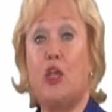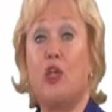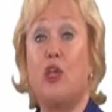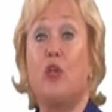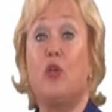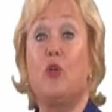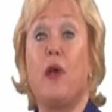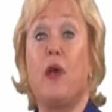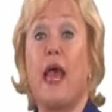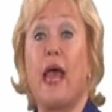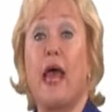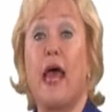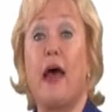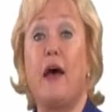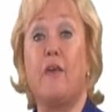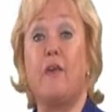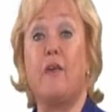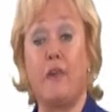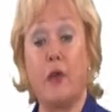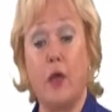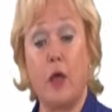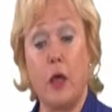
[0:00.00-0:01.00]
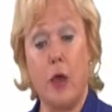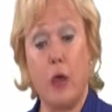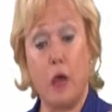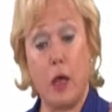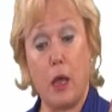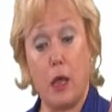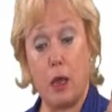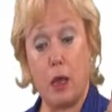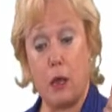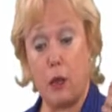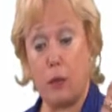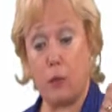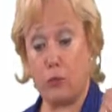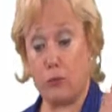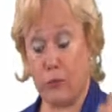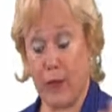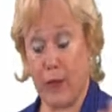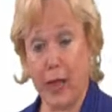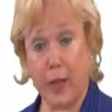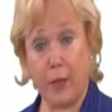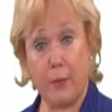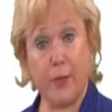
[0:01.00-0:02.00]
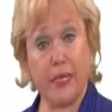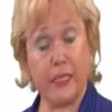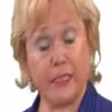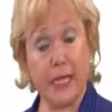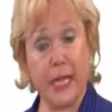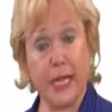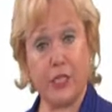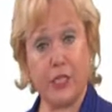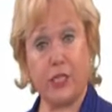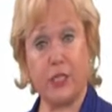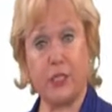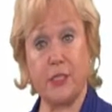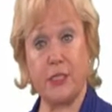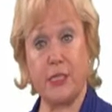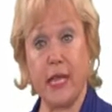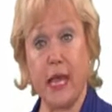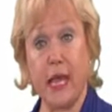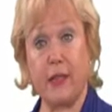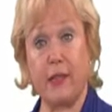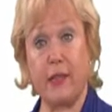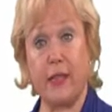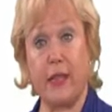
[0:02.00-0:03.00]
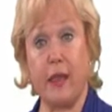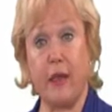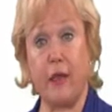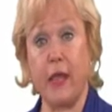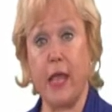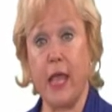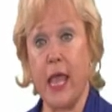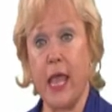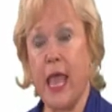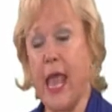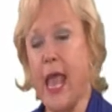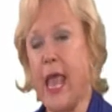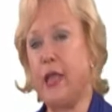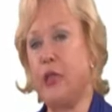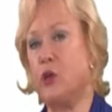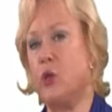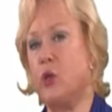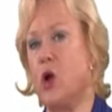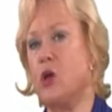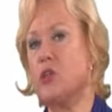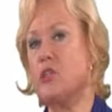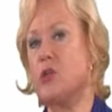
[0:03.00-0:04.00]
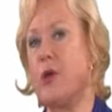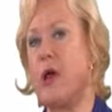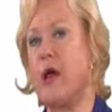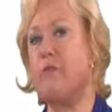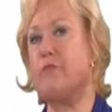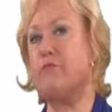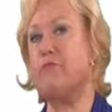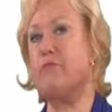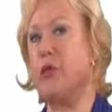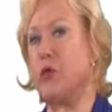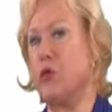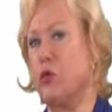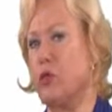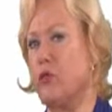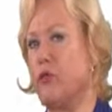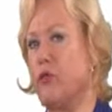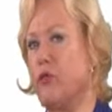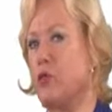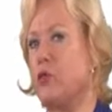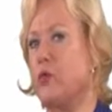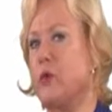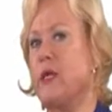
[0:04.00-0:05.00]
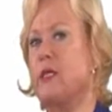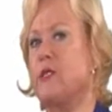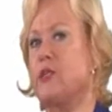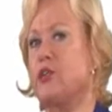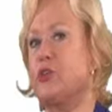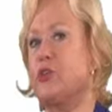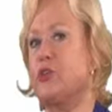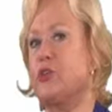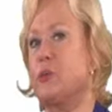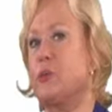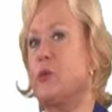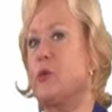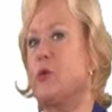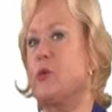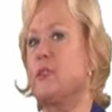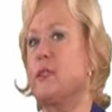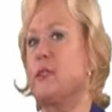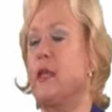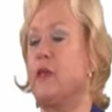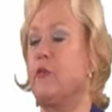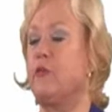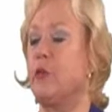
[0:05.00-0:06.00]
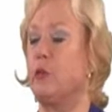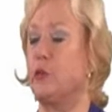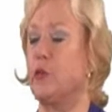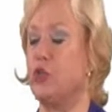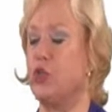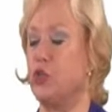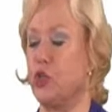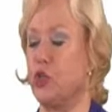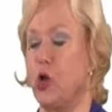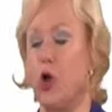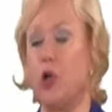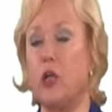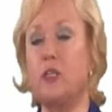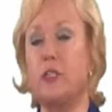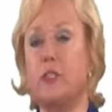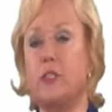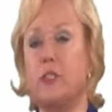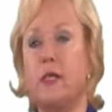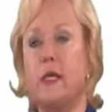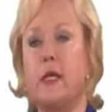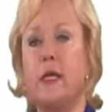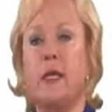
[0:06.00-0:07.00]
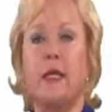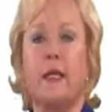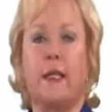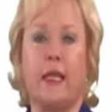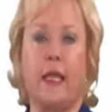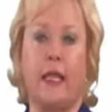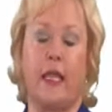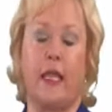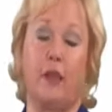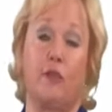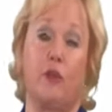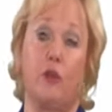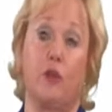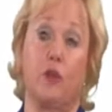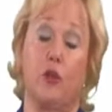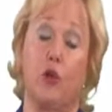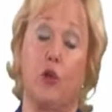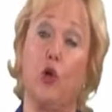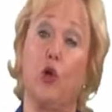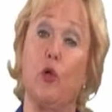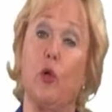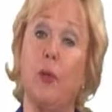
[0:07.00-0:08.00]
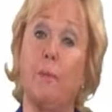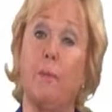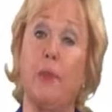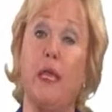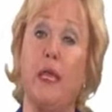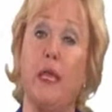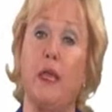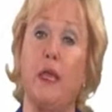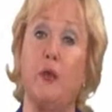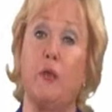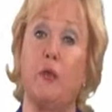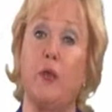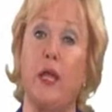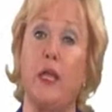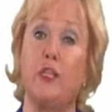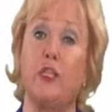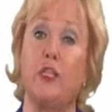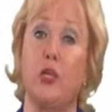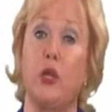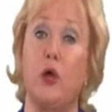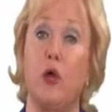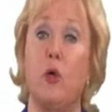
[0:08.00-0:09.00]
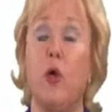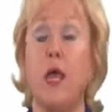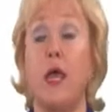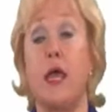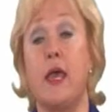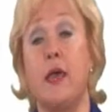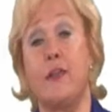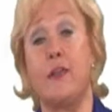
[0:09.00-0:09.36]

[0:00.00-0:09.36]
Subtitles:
You have recommendations out there. And you also have beautiful research reports that give you a chart. They give you the current PE ratio.